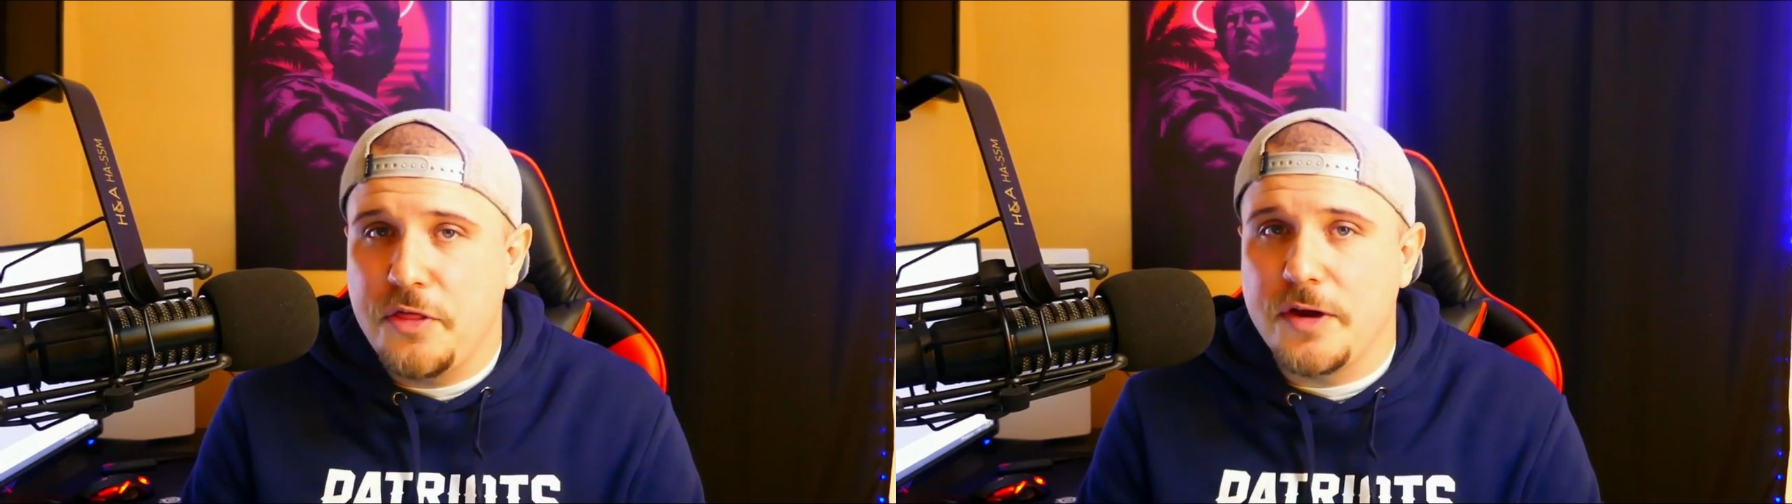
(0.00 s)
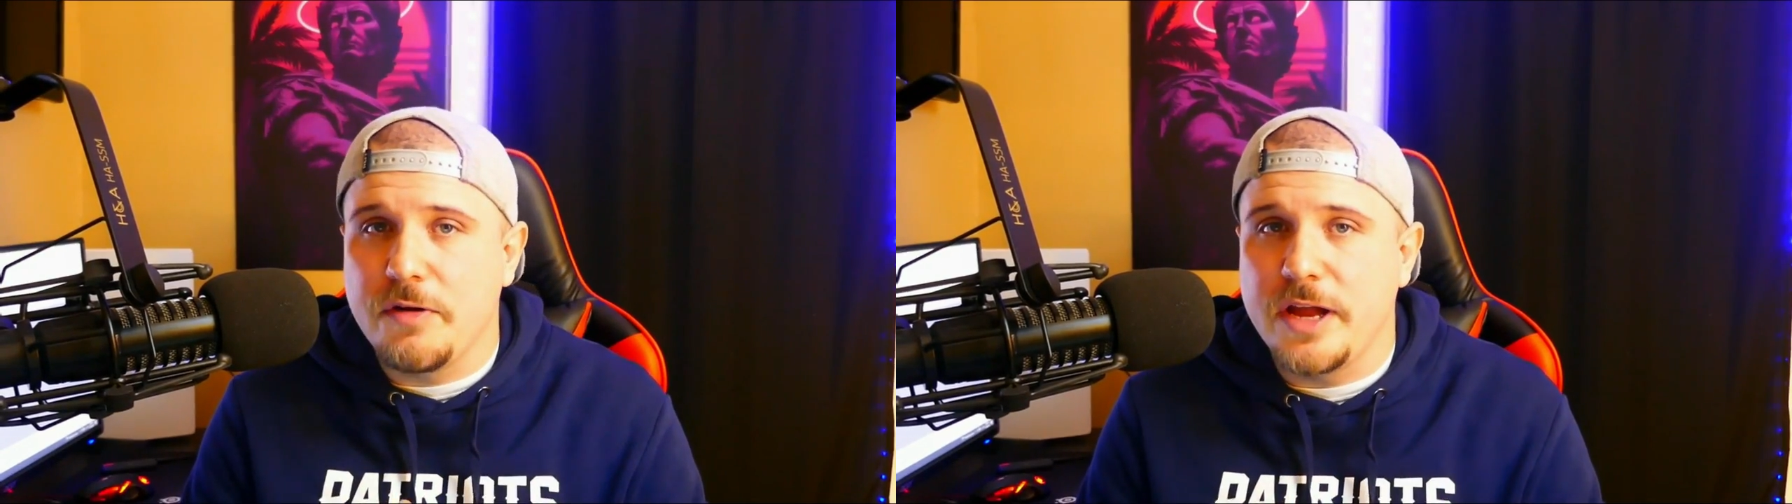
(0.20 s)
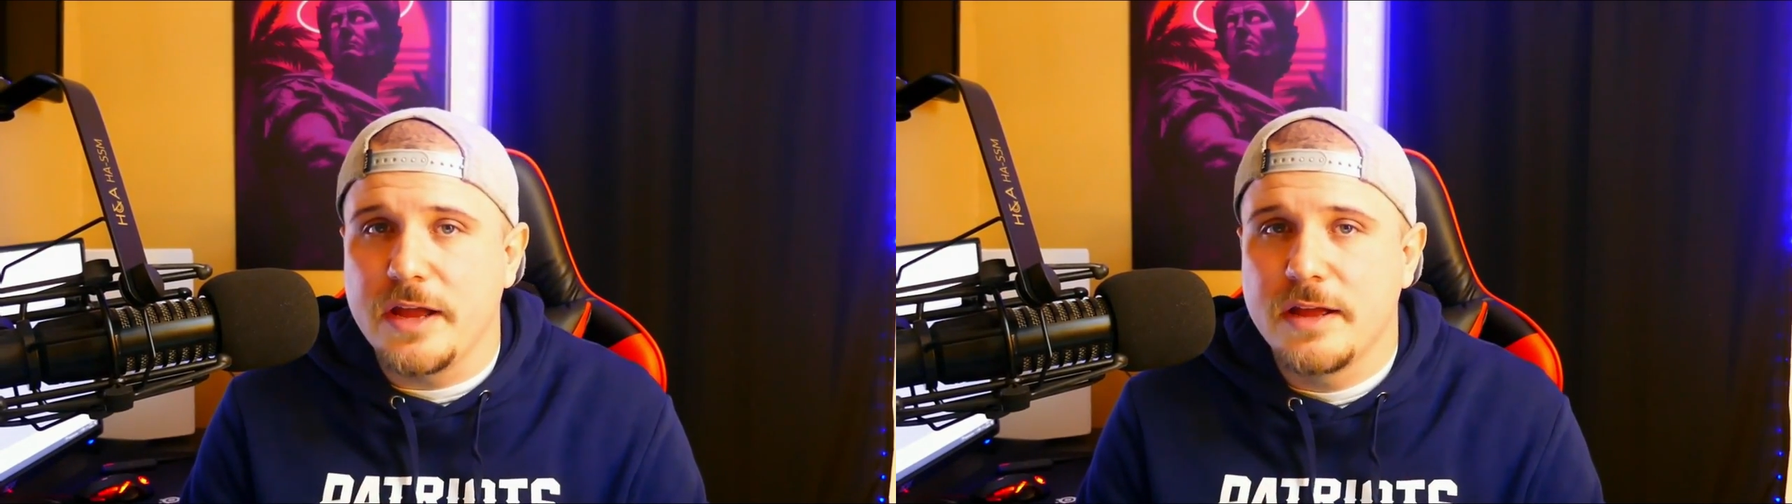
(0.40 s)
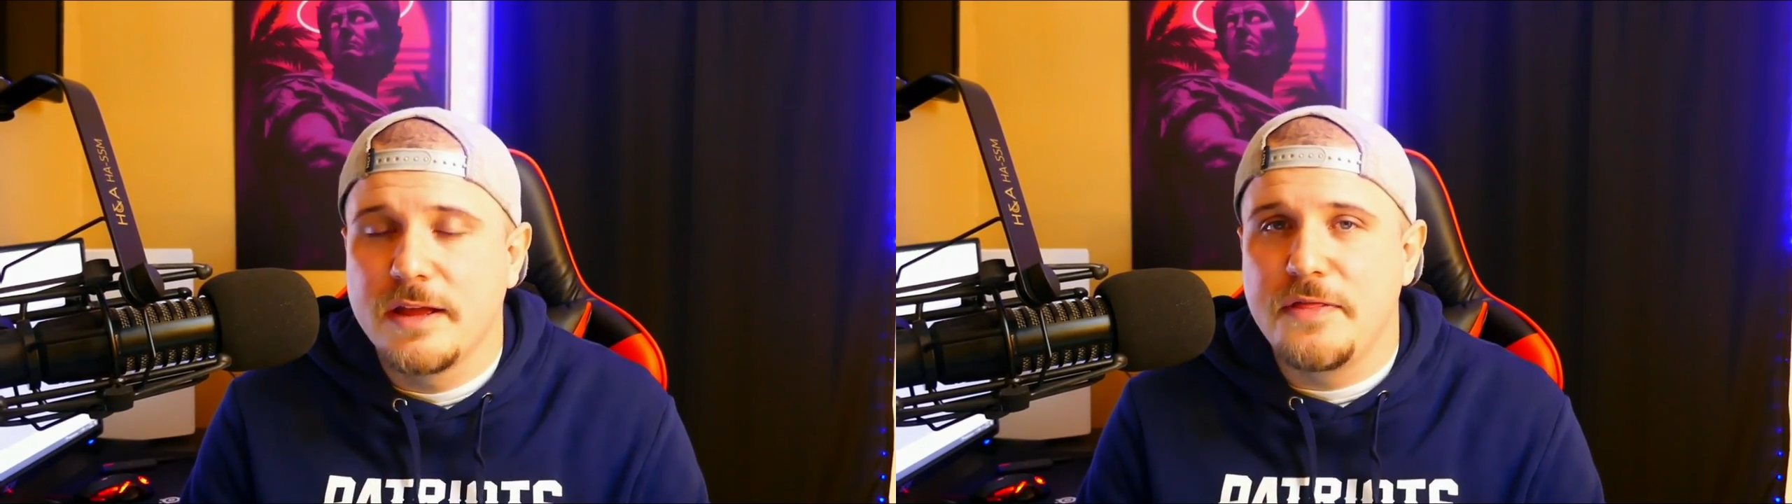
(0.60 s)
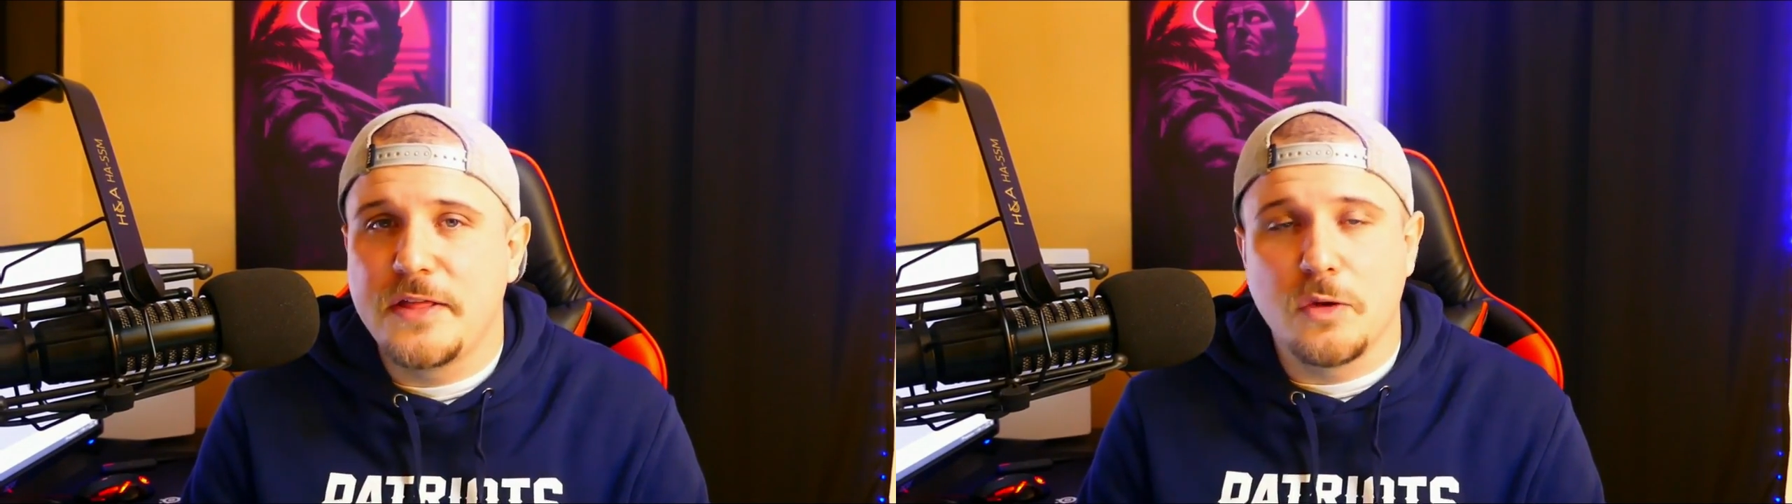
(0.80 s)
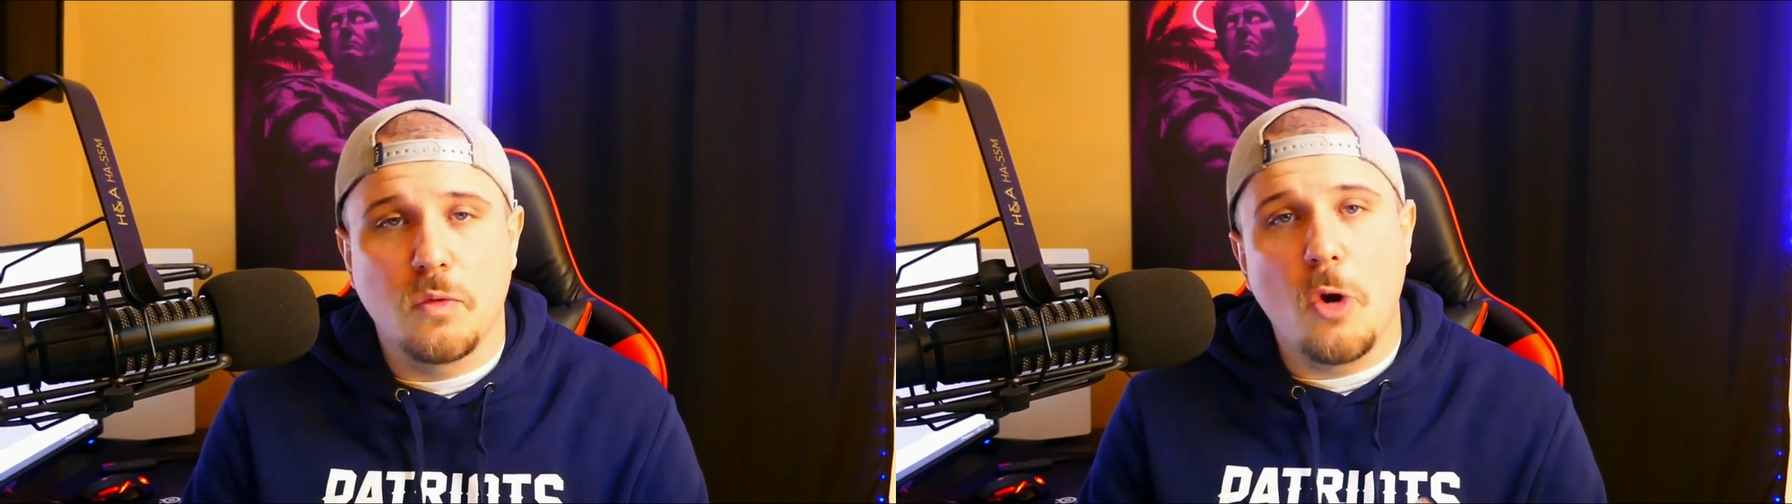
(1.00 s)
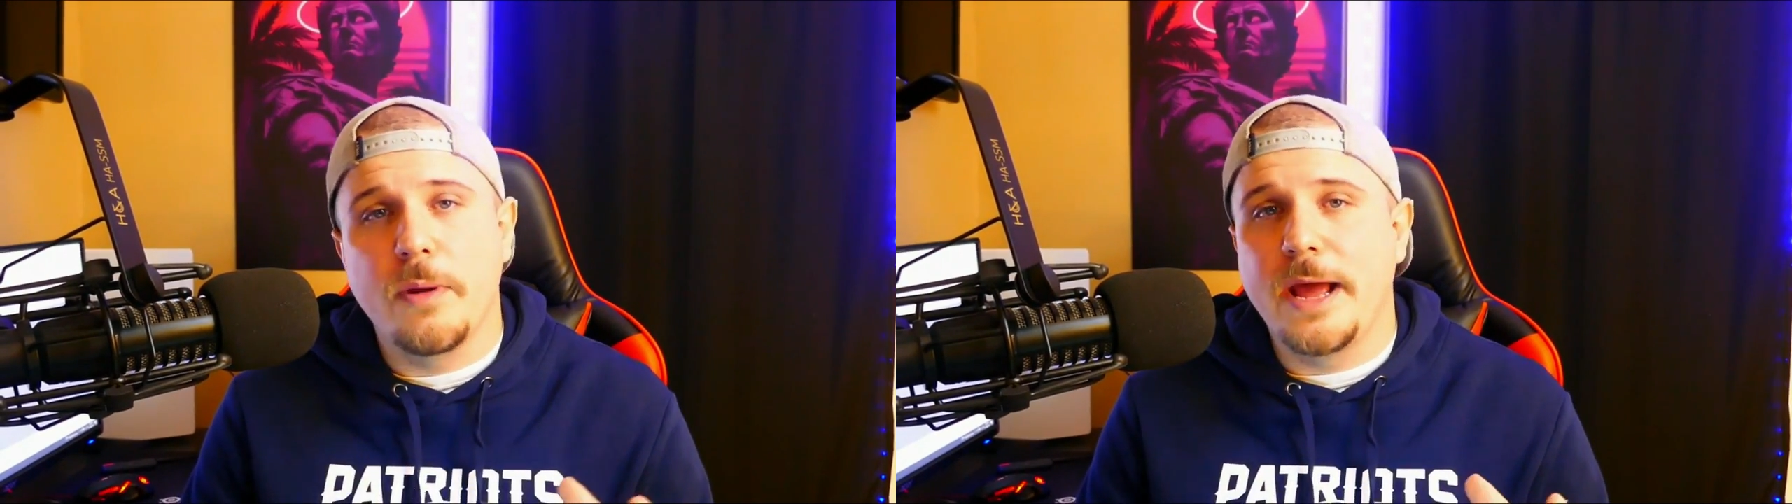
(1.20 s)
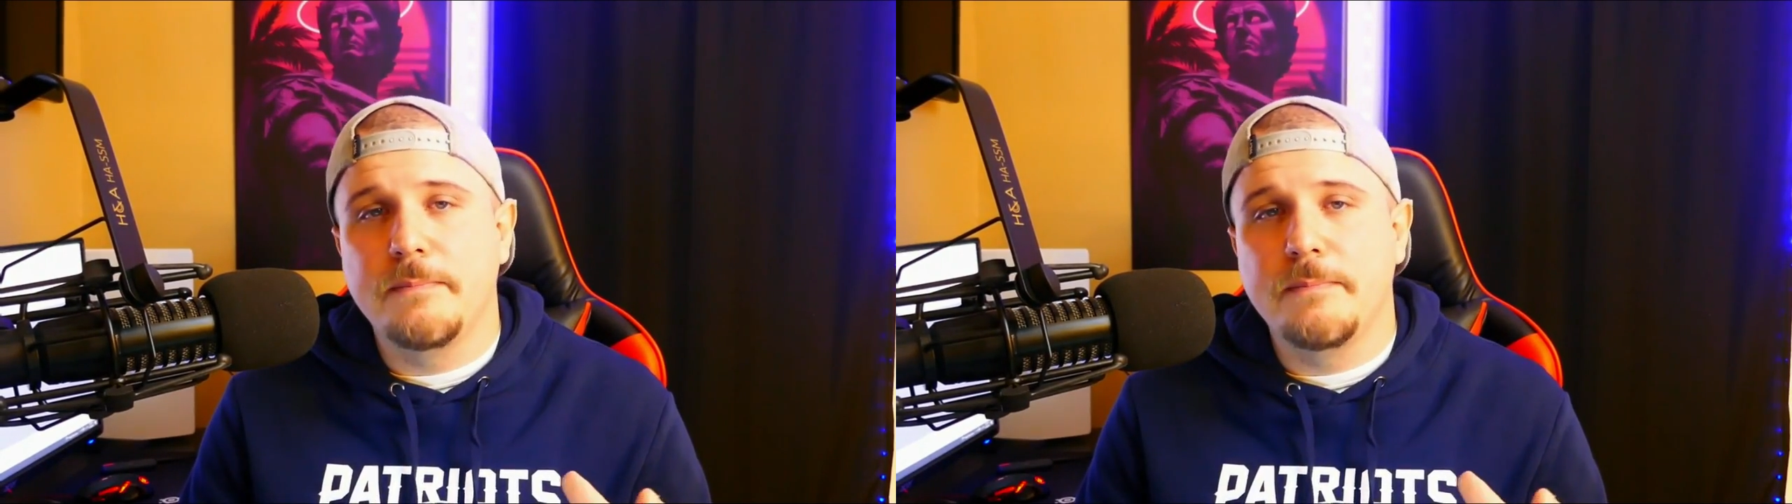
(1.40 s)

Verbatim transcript: theory that the Roman